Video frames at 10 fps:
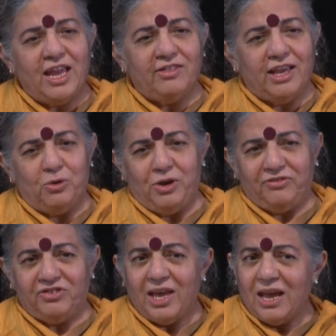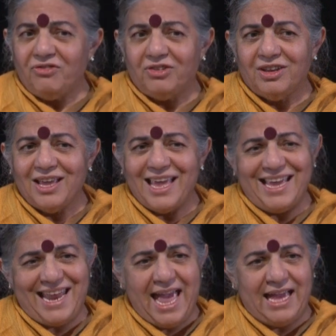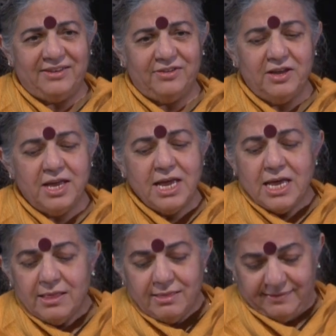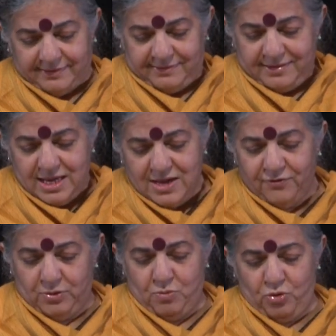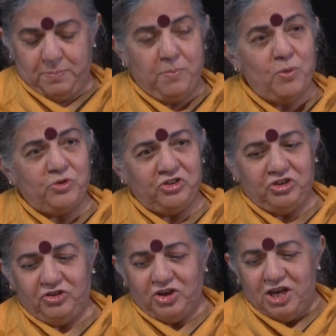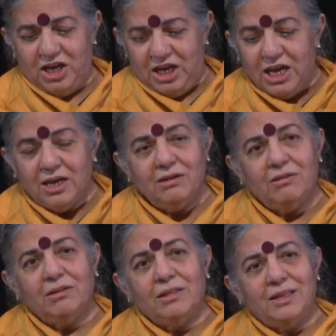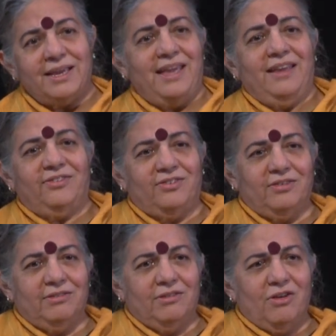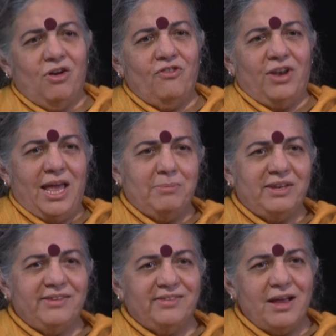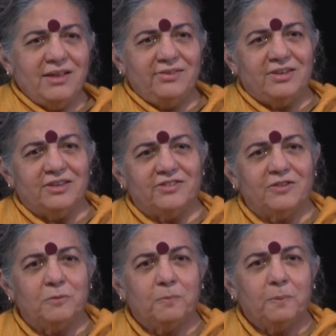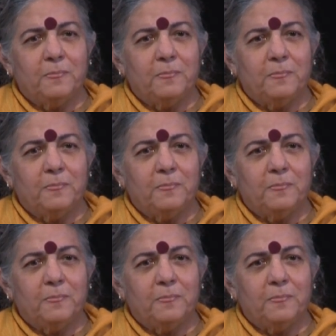they could have saved and had. This is even more important in the case of climate disasters.